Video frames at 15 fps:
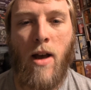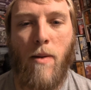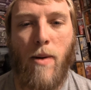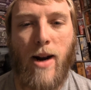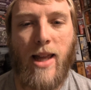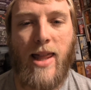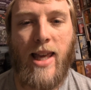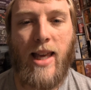
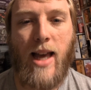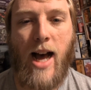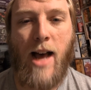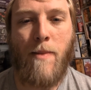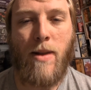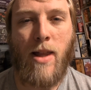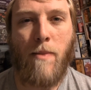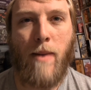But I think
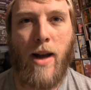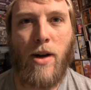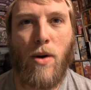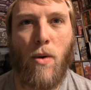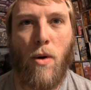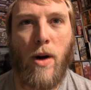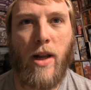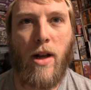I'm in the
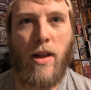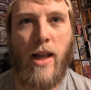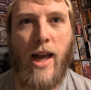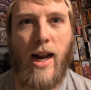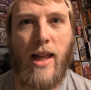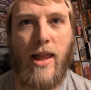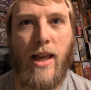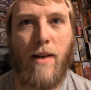minority on
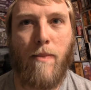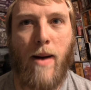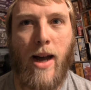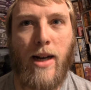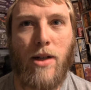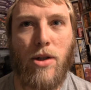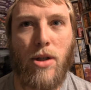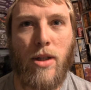that. I think
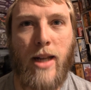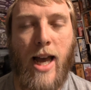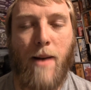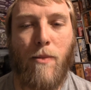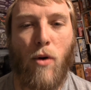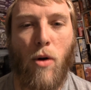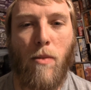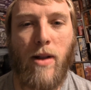mine is just
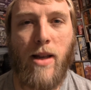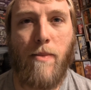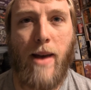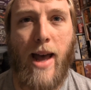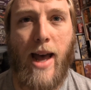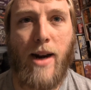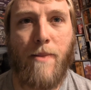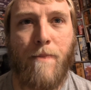abnormally
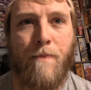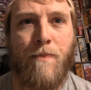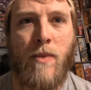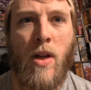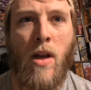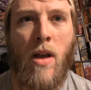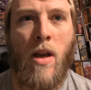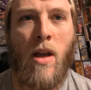bad.
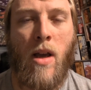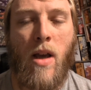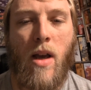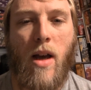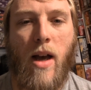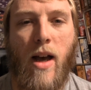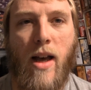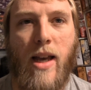
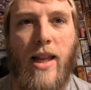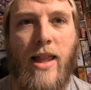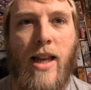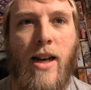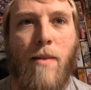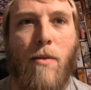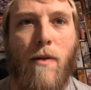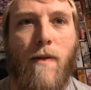And
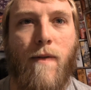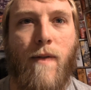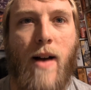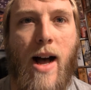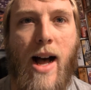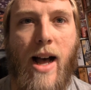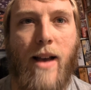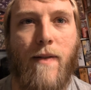then number
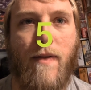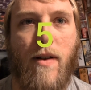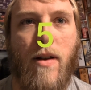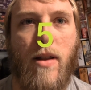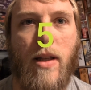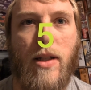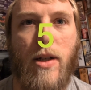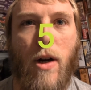5,
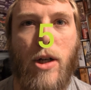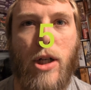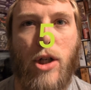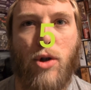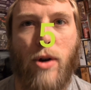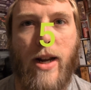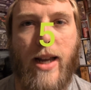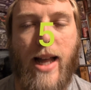the
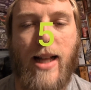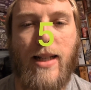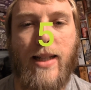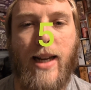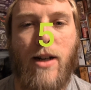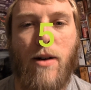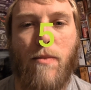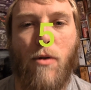Sergeant Drake
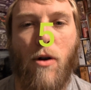Alexander